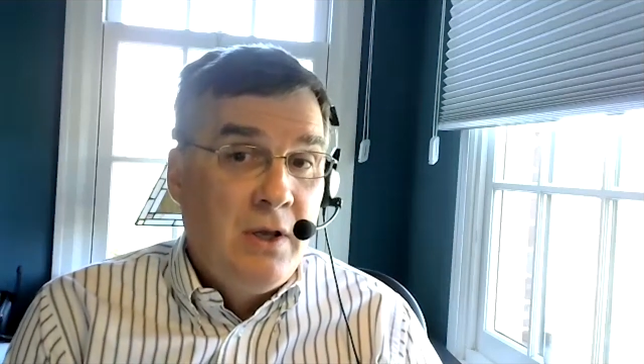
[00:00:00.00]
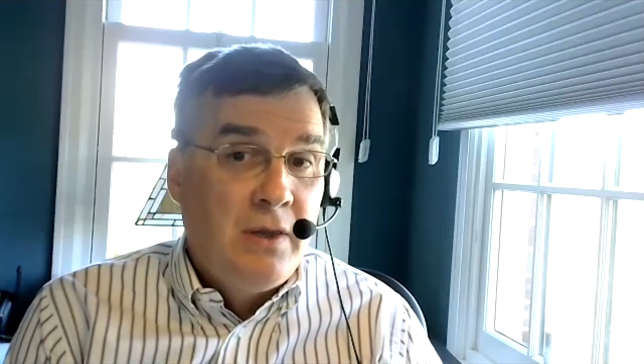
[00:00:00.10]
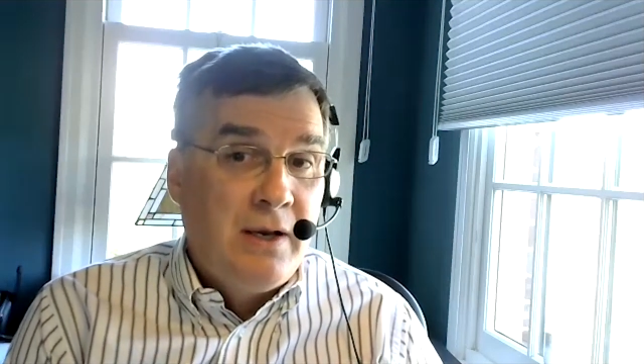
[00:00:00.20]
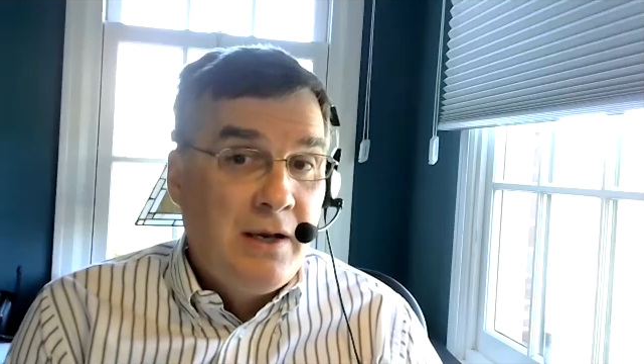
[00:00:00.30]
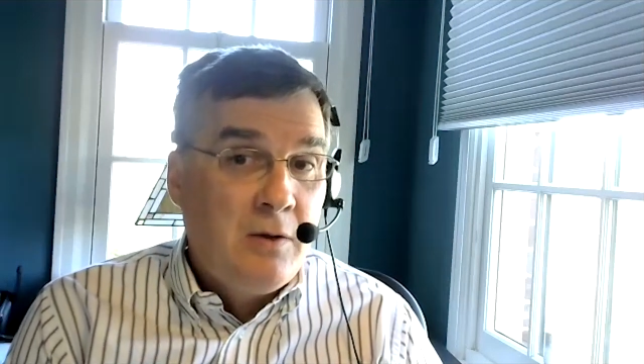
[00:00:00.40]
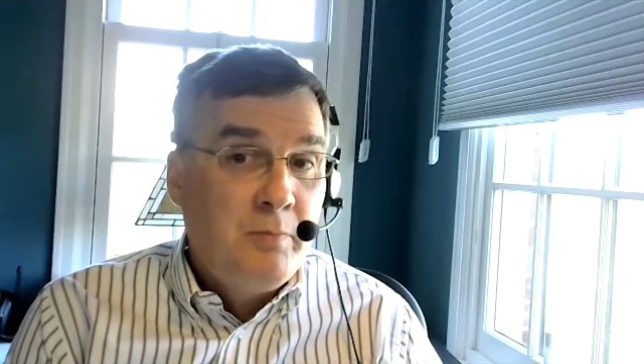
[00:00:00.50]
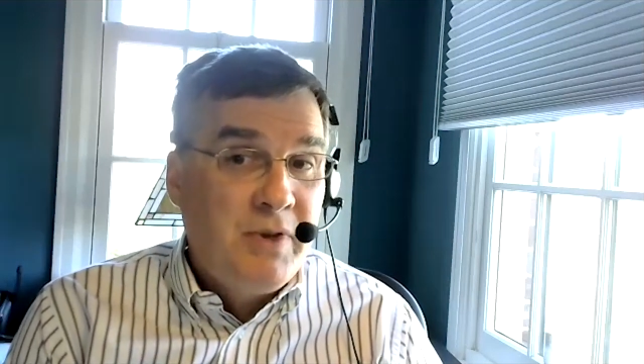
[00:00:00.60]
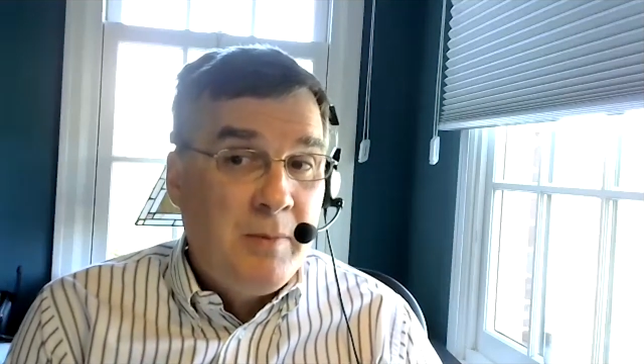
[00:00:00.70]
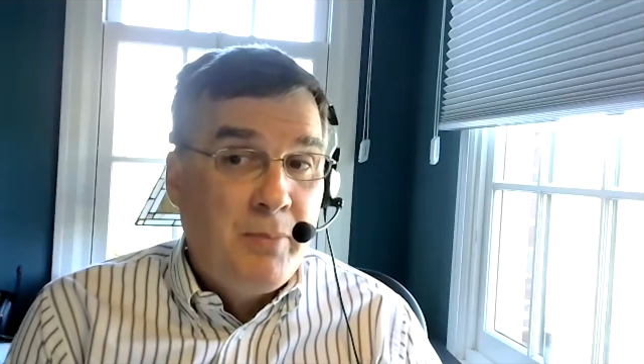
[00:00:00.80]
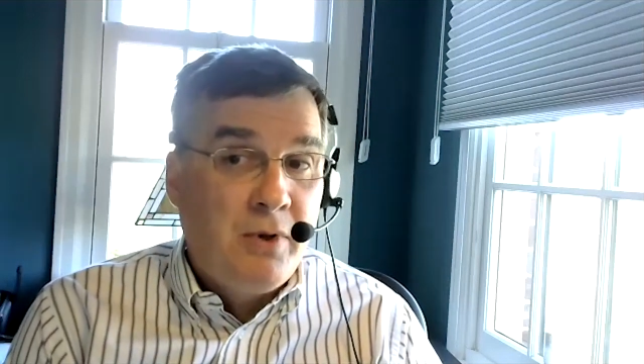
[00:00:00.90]
that help
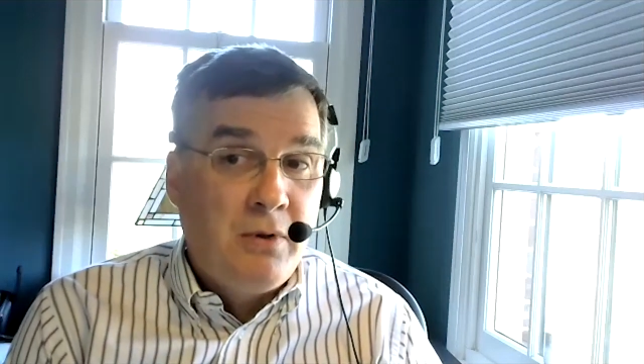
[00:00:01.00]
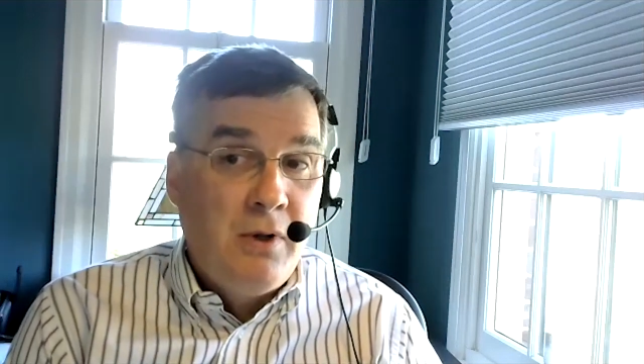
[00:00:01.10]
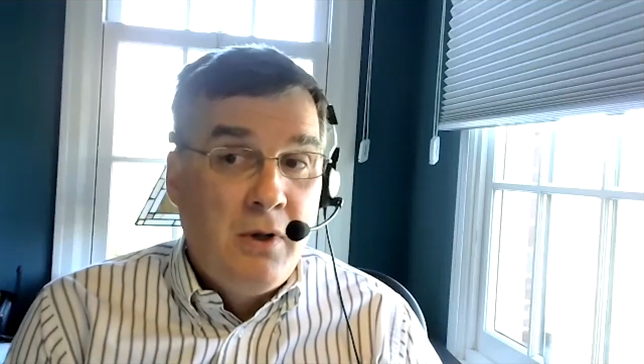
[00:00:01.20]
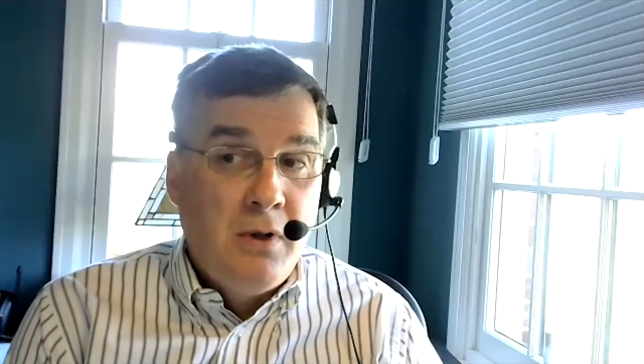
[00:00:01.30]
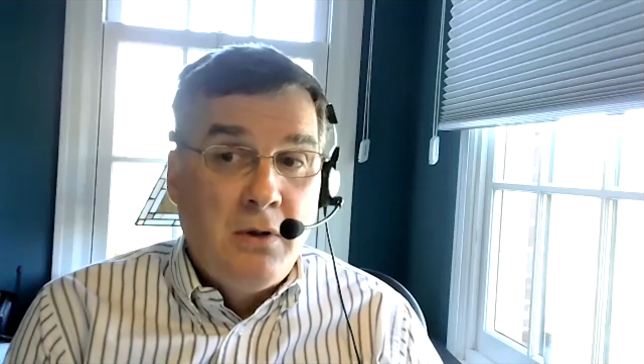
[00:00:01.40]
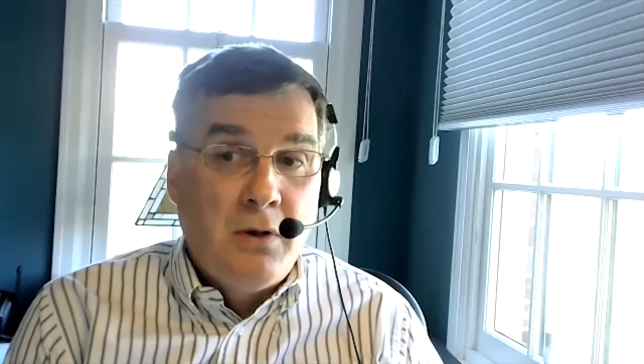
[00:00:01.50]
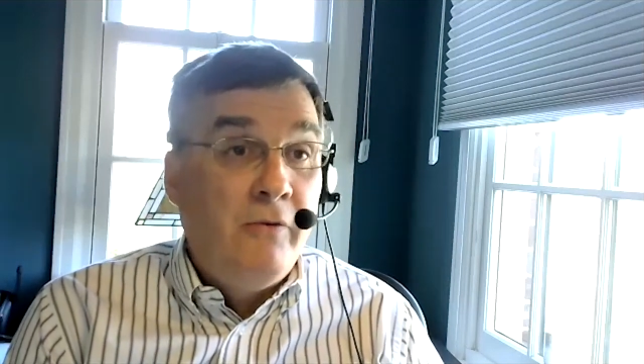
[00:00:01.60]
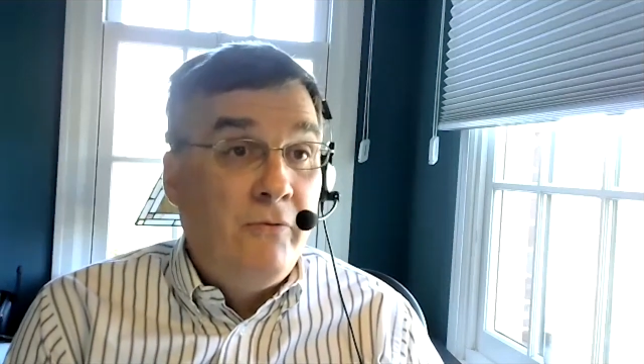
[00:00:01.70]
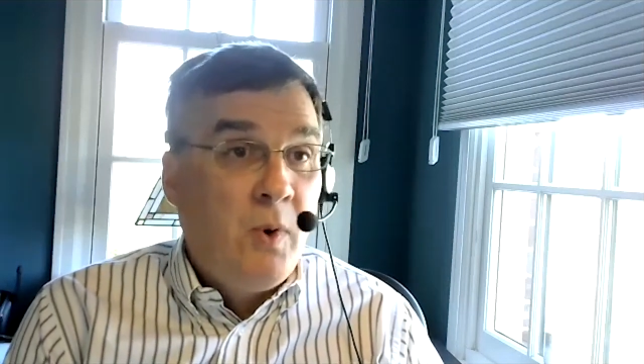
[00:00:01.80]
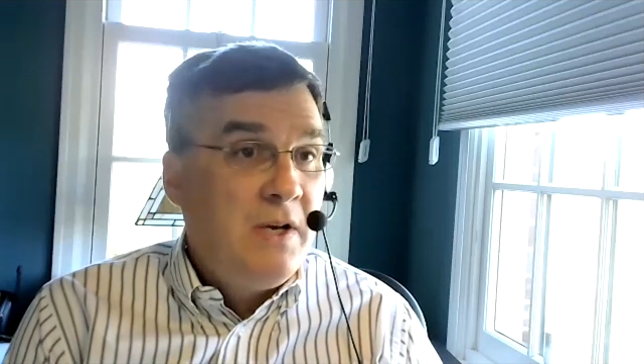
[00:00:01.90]
people
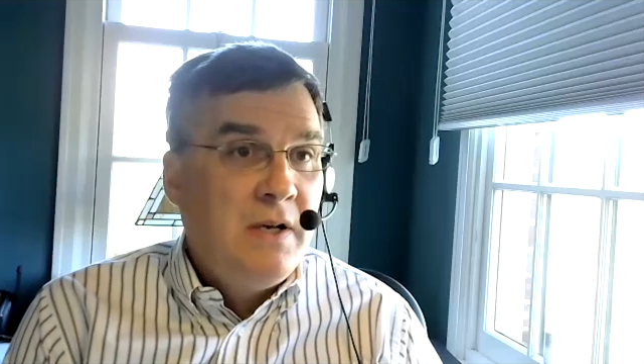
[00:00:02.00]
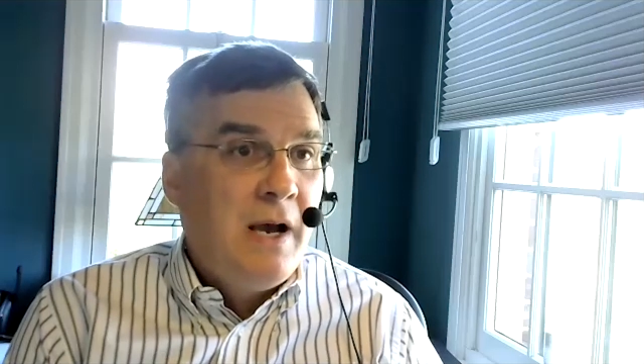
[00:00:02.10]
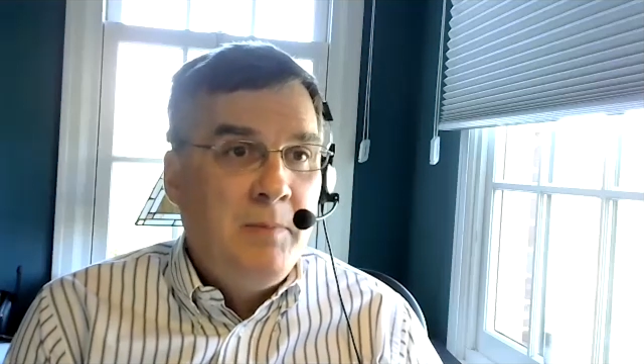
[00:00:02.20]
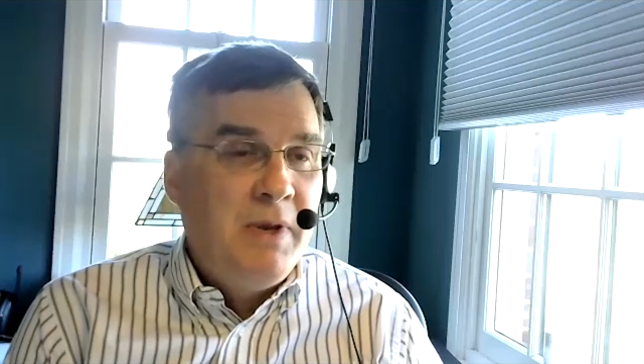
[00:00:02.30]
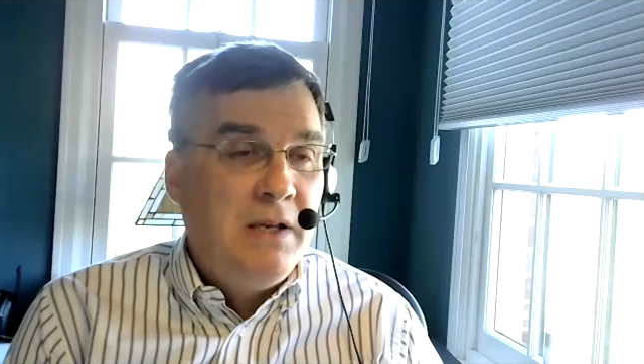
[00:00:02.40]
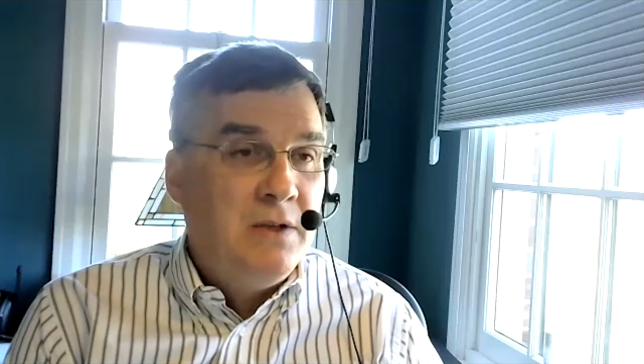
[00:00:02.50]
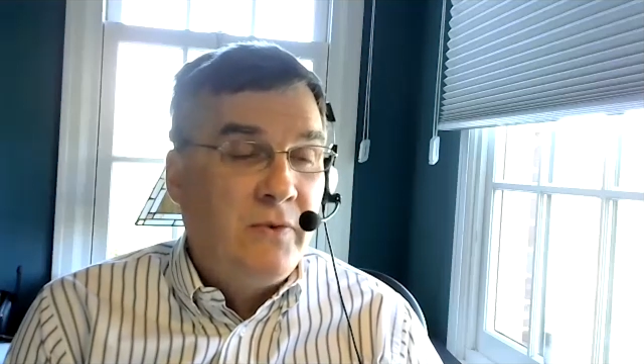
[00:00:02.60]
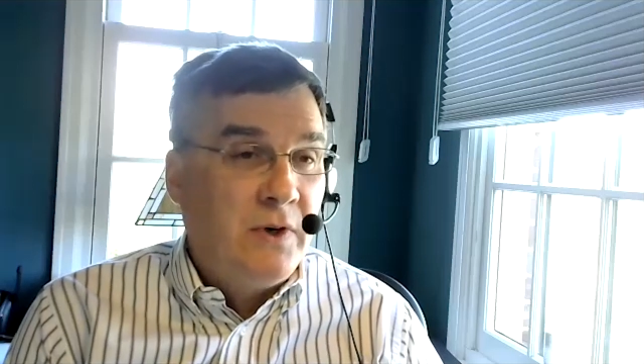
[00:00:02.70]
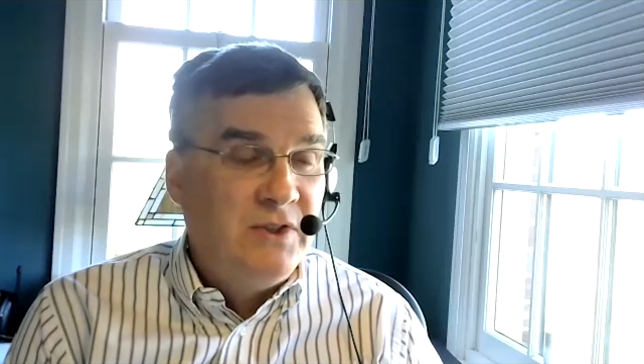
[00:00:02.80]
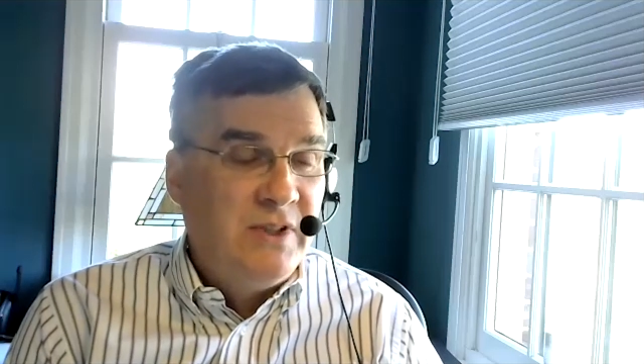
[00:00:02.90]
avoid diabetes,
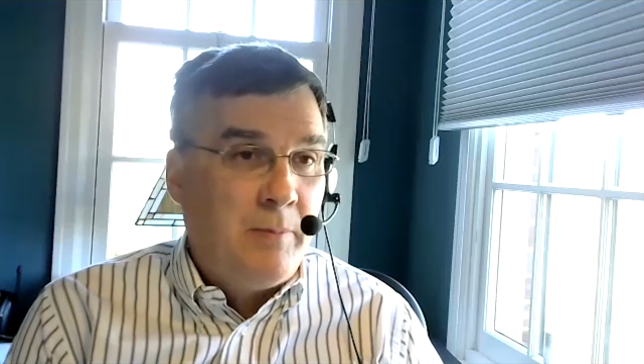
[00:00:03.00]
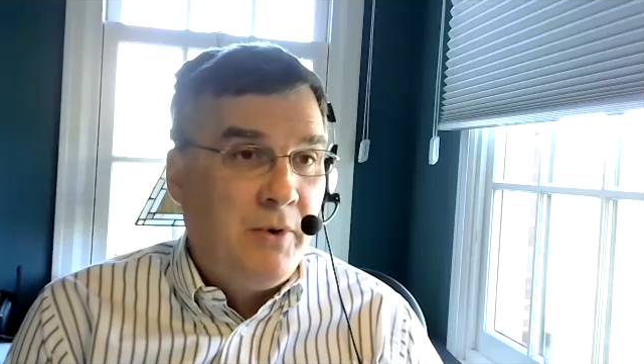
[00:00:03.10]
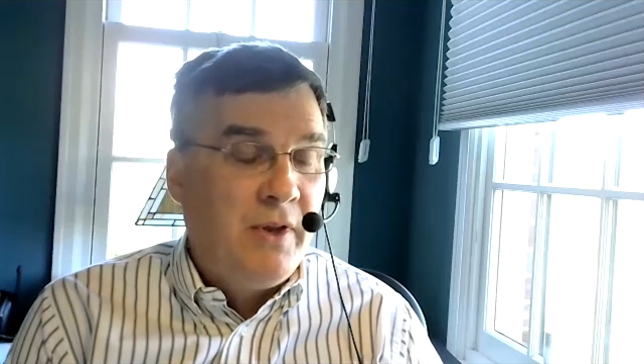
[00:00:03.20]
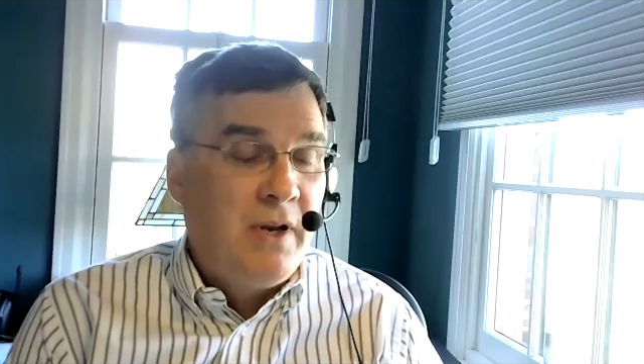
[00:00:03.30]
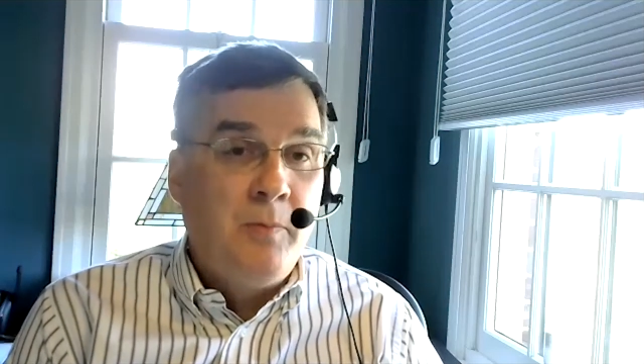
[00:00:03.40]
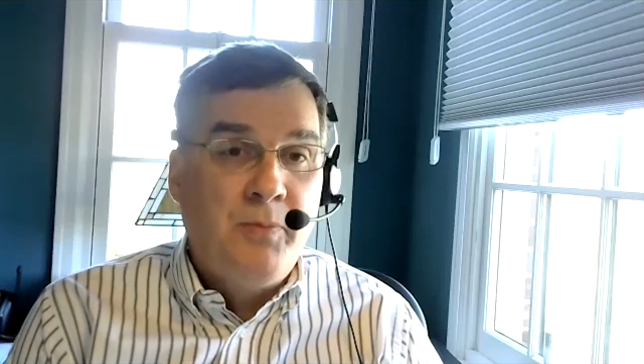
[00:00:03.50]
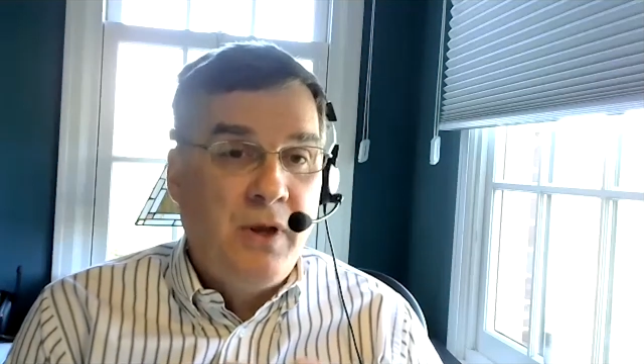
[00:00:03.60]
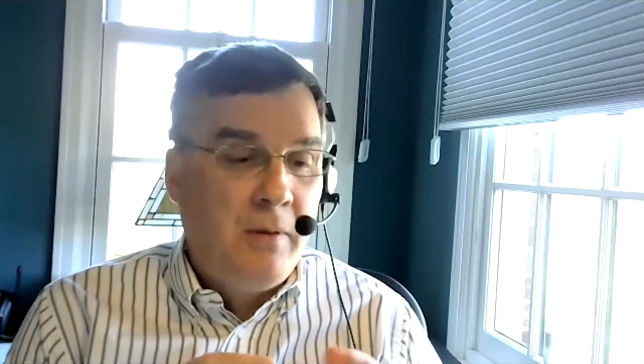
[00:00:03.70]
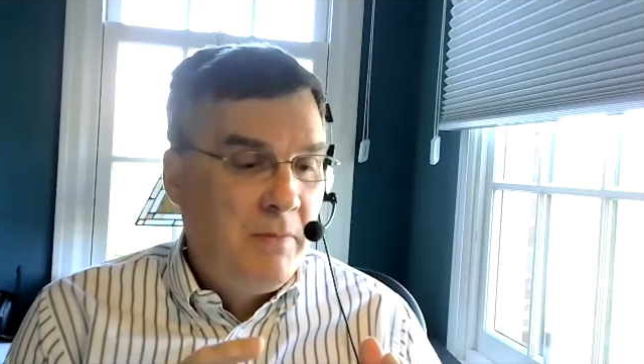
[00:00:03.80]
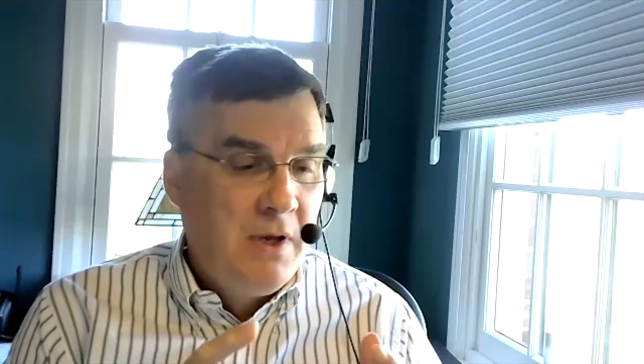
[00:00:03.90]
for example, that help
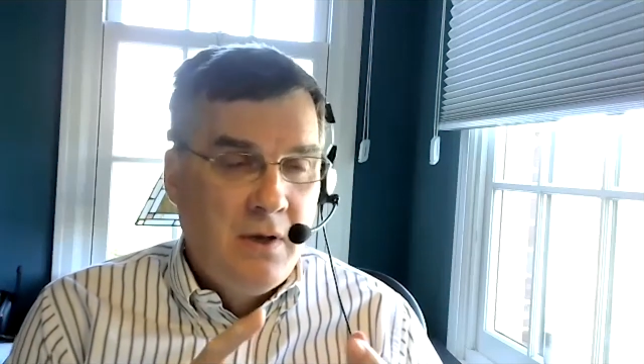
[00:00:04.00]
them